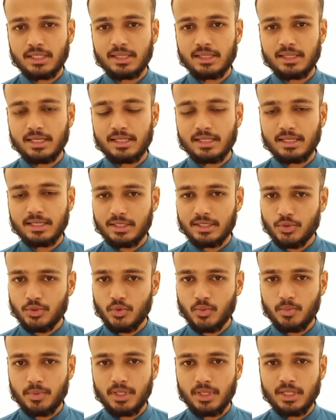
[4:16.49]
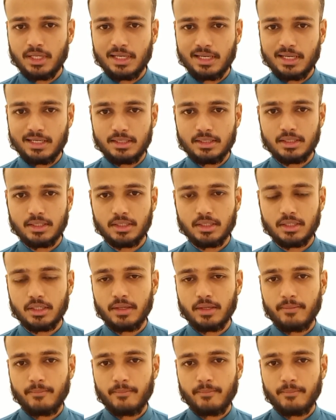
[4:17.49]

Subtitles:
then you made anti.